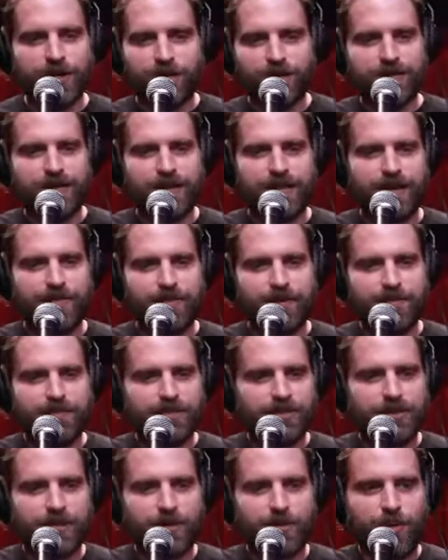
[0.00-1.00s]
You're giving
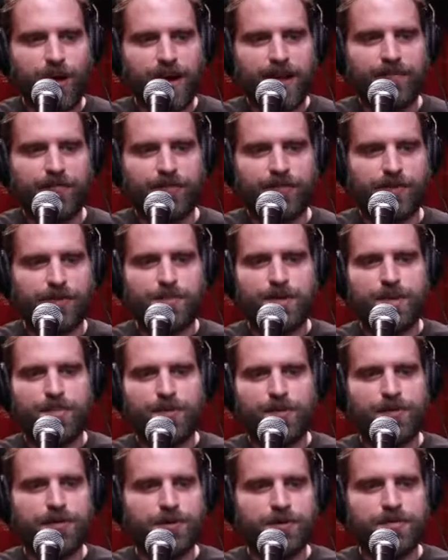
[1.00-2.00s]
shit away to
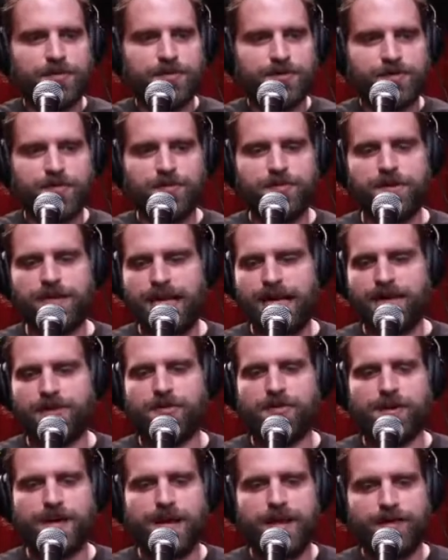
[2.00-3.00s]
people who get
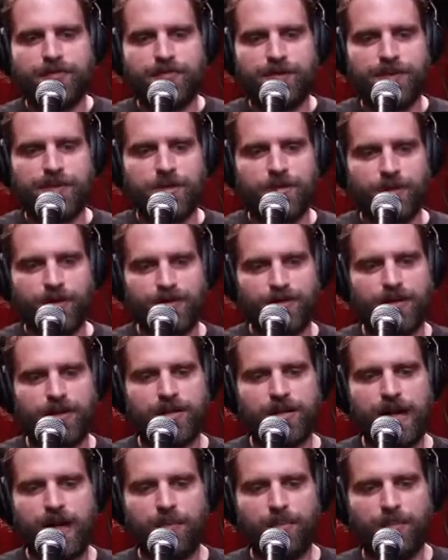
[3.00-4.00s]
creative with your
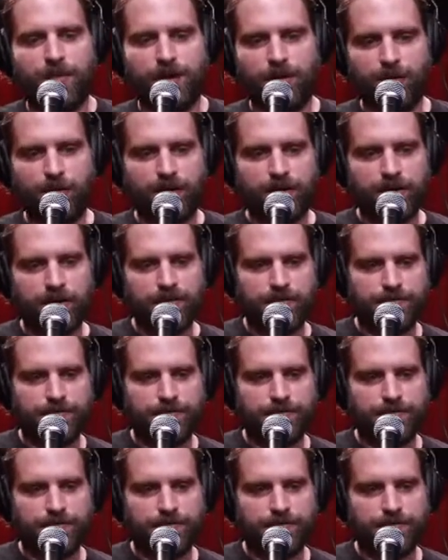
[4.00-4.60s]
album artwork.